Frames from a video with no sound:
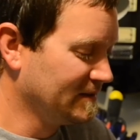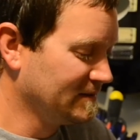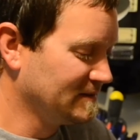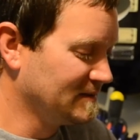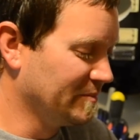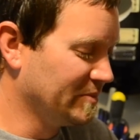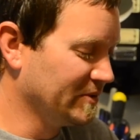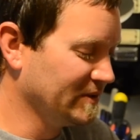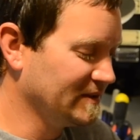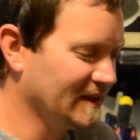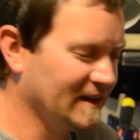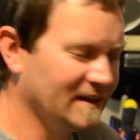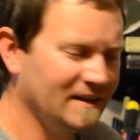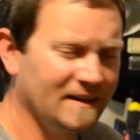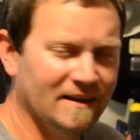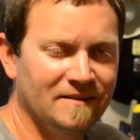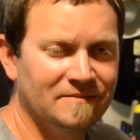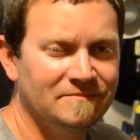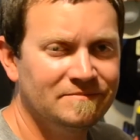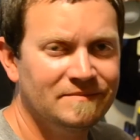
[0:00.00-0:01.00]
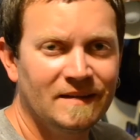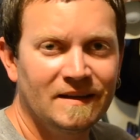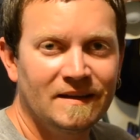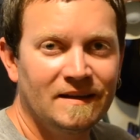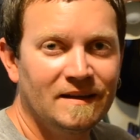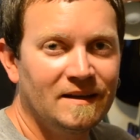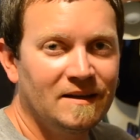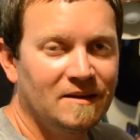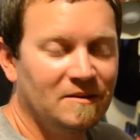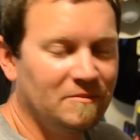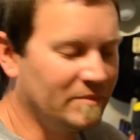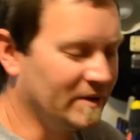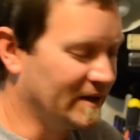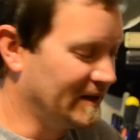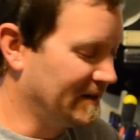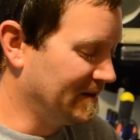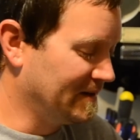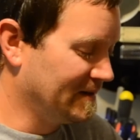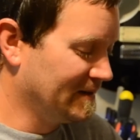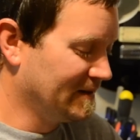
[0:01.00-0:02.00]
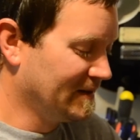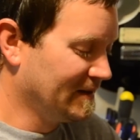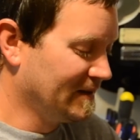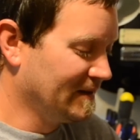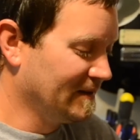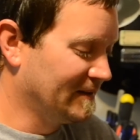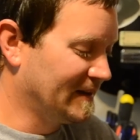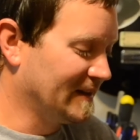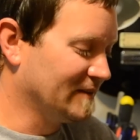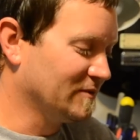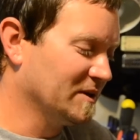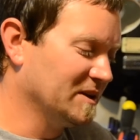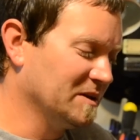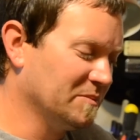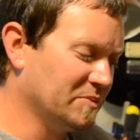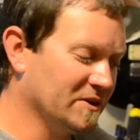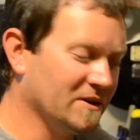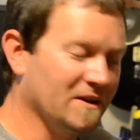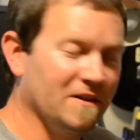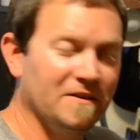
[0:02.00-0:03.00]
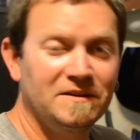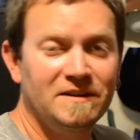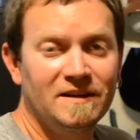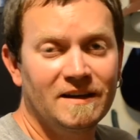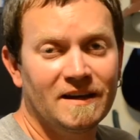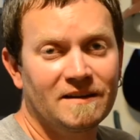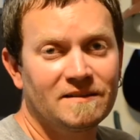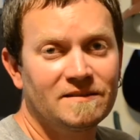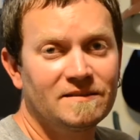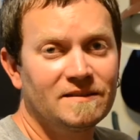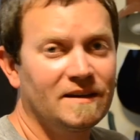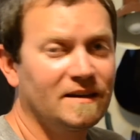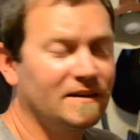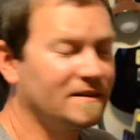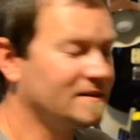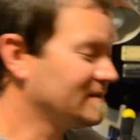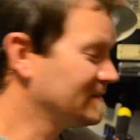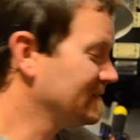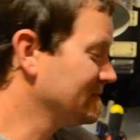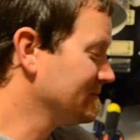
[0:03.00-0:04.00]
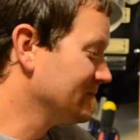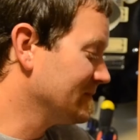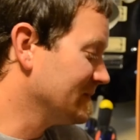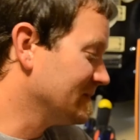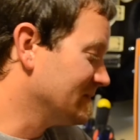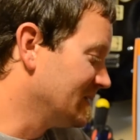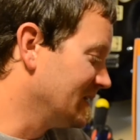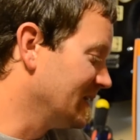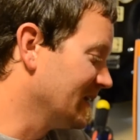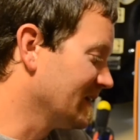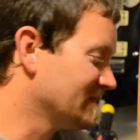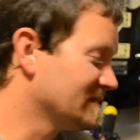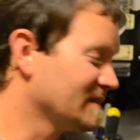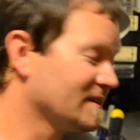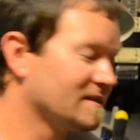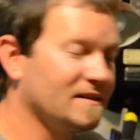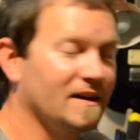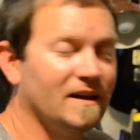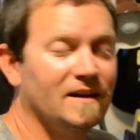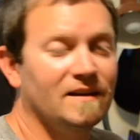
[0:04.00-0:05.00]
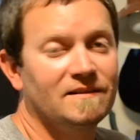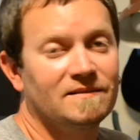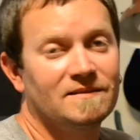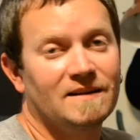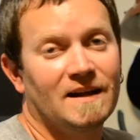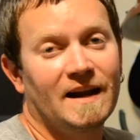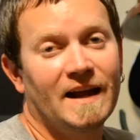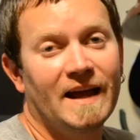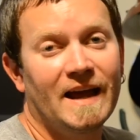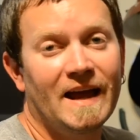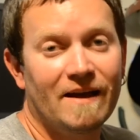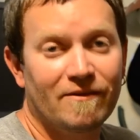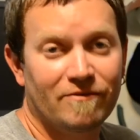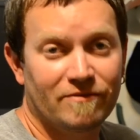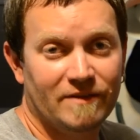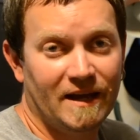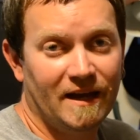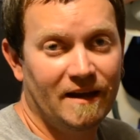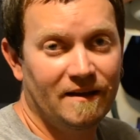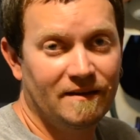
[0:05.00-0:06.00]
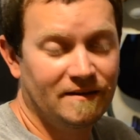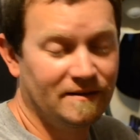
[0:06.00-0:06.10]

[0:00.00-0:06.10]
to put that in, but that's why they put it on the DX6. DX6i does not have that.